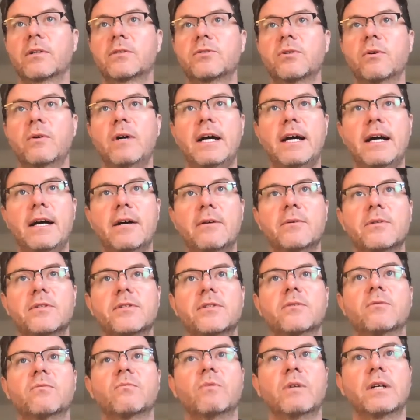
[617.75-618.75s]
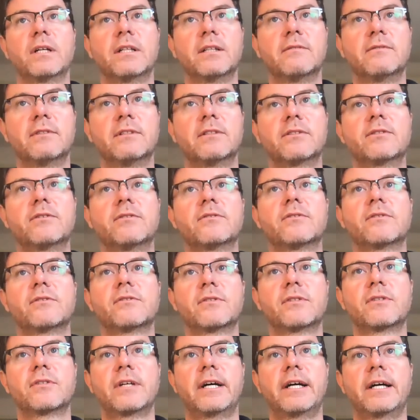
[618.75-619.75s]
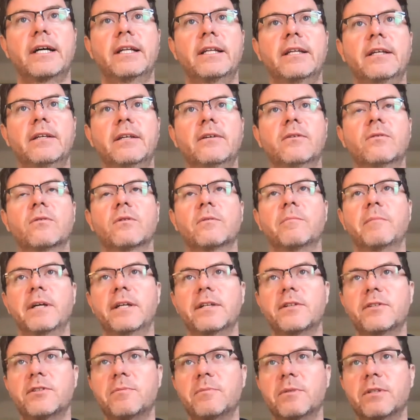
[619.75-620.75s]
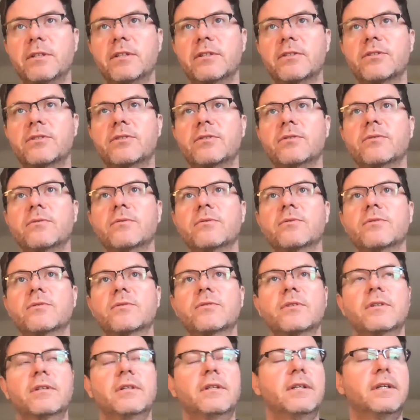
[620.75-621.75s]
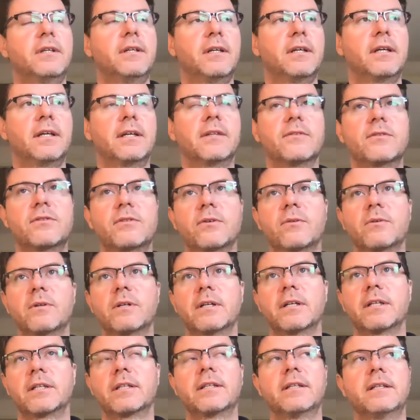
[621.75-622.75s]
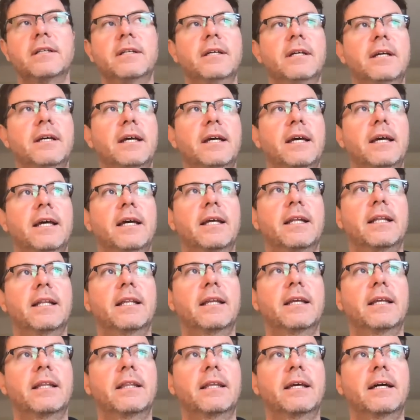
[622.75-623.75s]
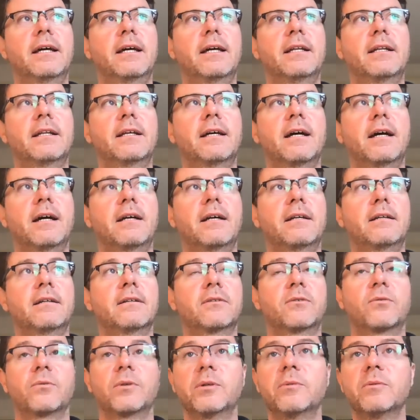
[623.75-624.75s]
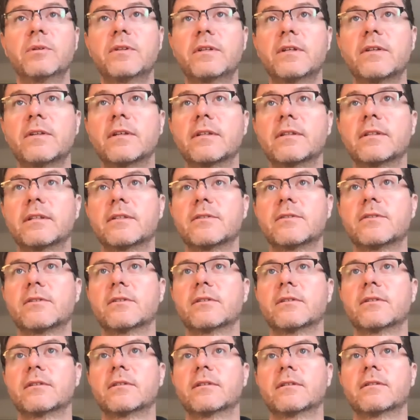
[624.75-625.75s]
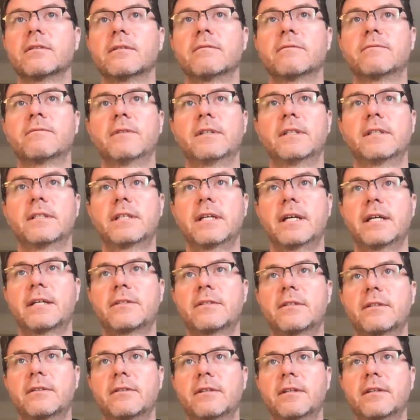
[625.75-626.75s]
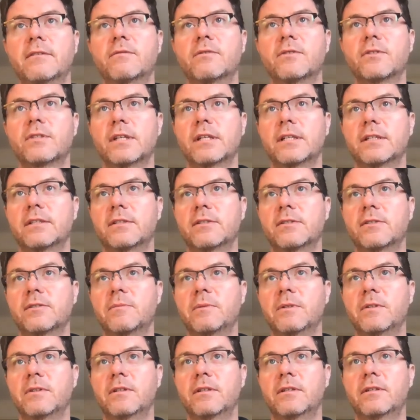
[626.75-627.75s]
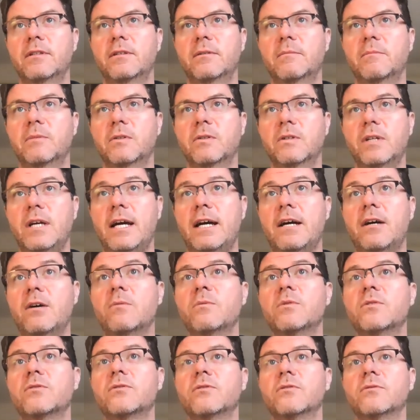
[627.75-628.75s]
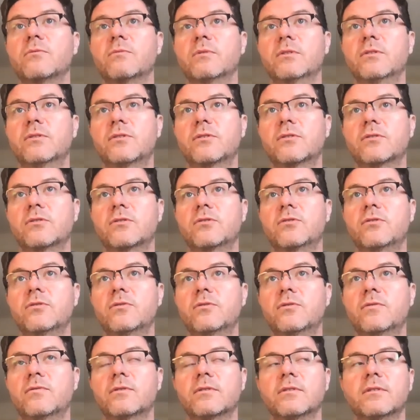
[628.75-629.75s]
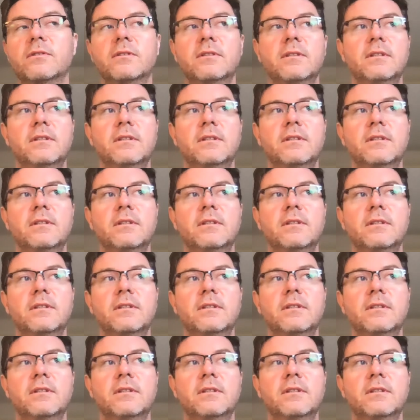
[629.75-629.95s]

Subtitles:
So how is it relevant to society or management issues and so on? And that I agree with. I think that's a fantastic thing for scientists to be thinking about. How is your research useful?